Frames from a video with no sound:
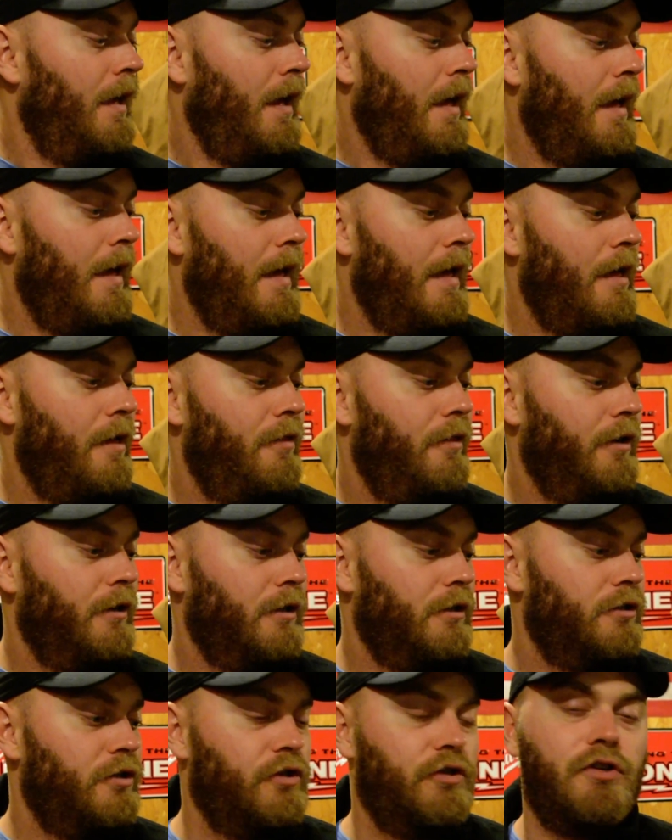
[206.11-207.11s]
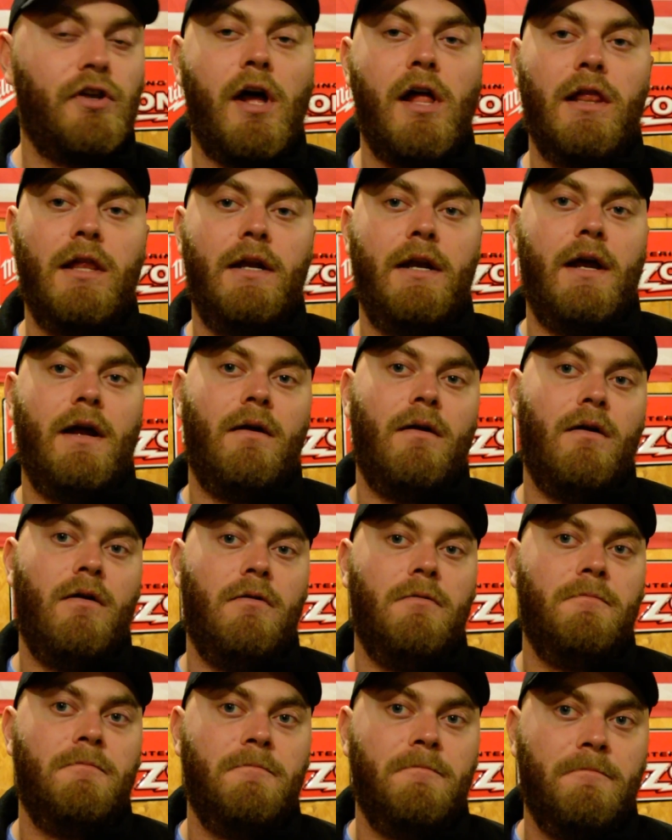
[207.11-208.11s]
They're a solid
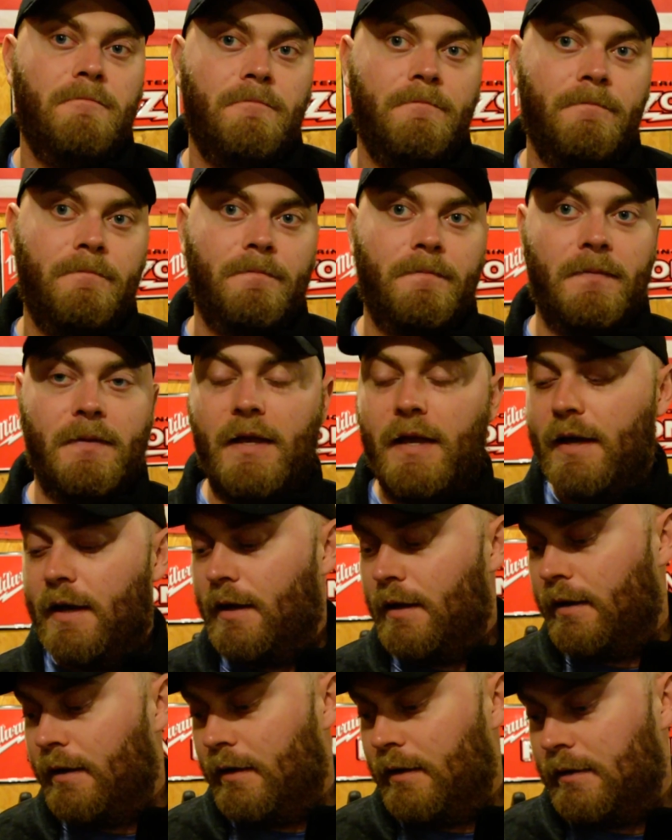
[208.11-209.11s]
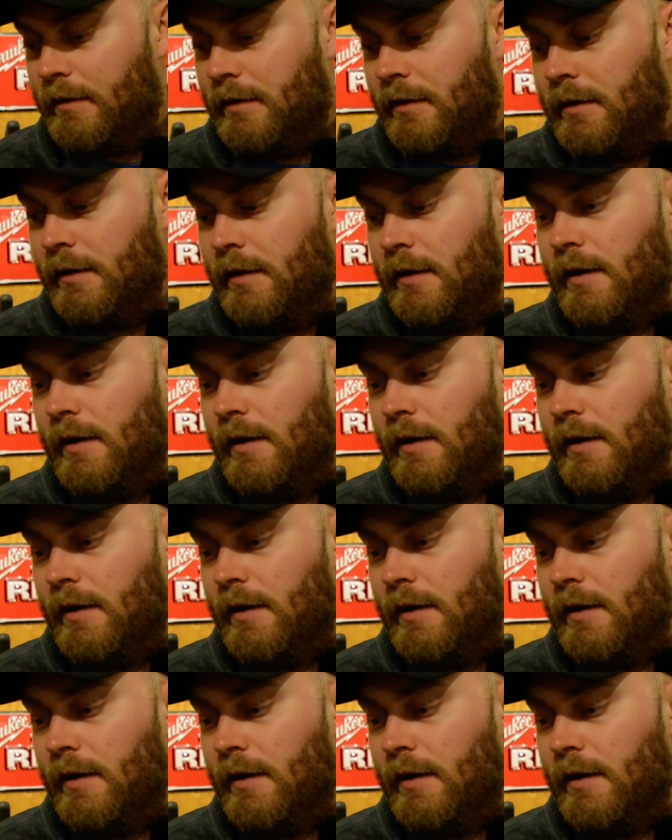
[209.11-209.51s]
arrow, and